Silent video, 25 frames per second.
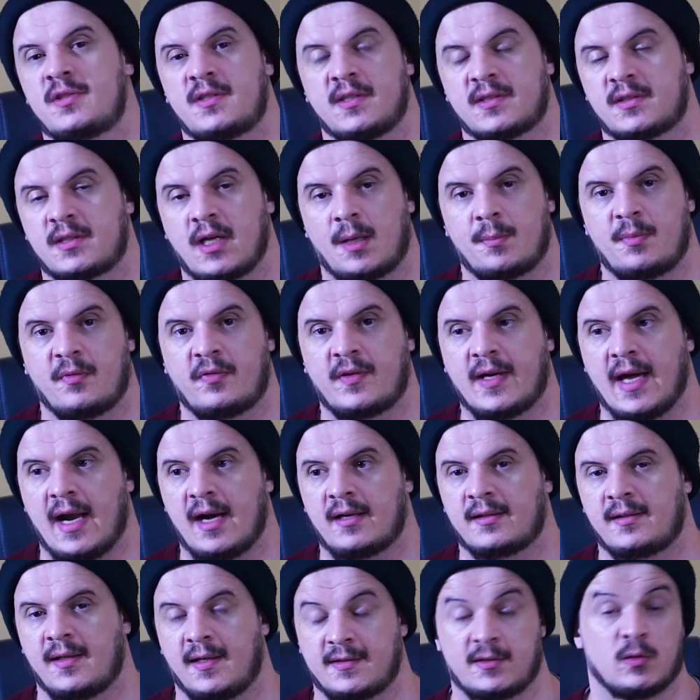this type of
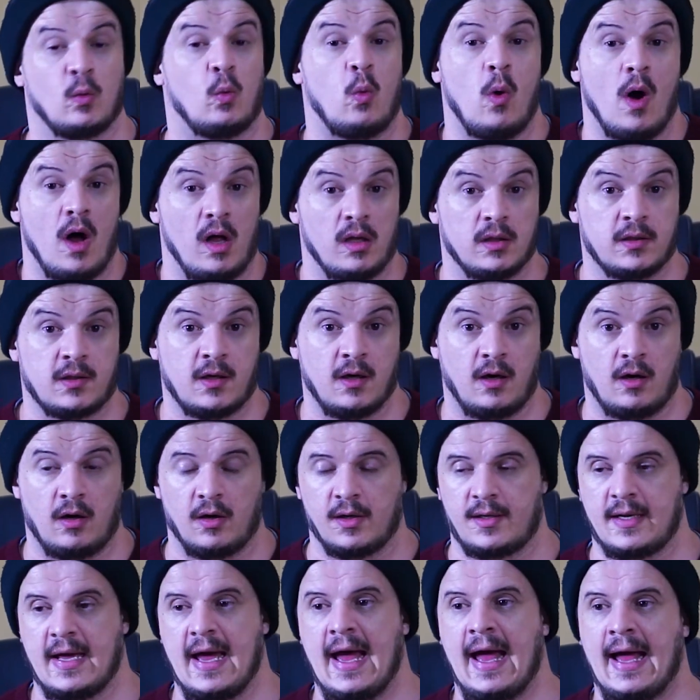character as a wild
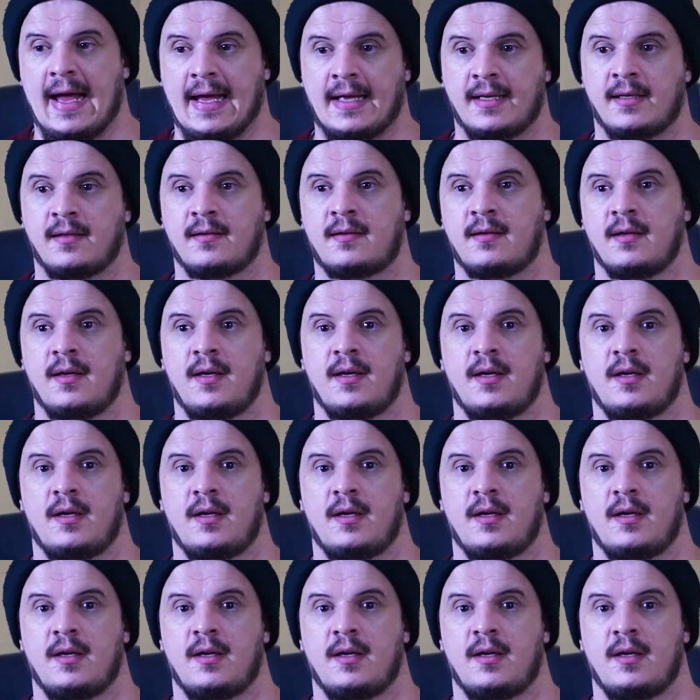card, and